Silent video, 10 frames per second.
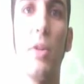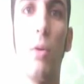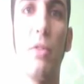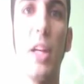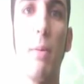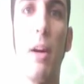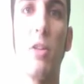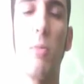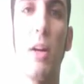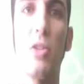Don't think about it
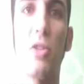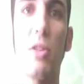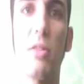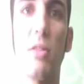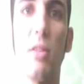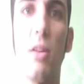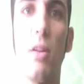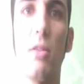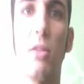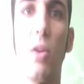too much. Just
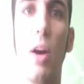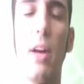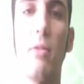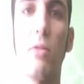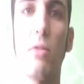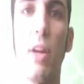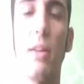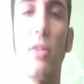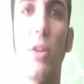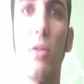go ahead
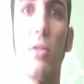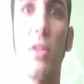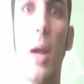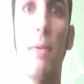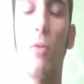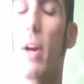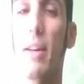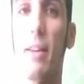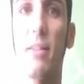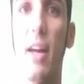and start
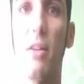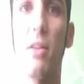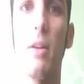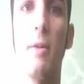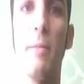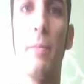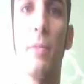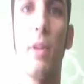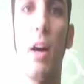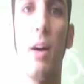writing things down.
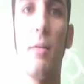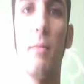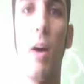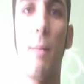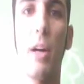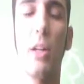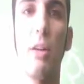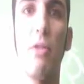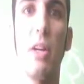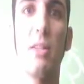I'm not going to
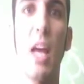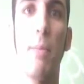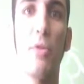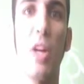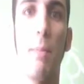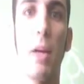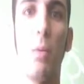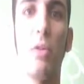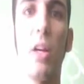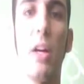give you any examples yet, but I
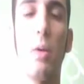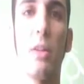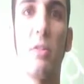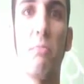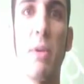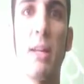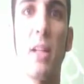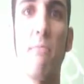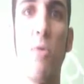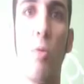will tell you what this means
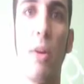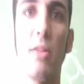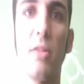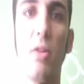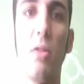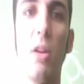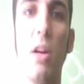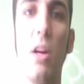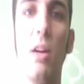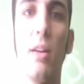in a moment. So
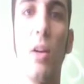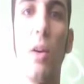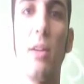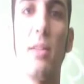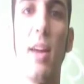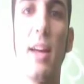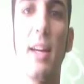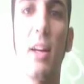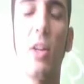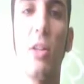go ahead and
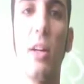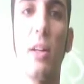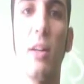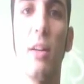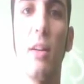take a good look.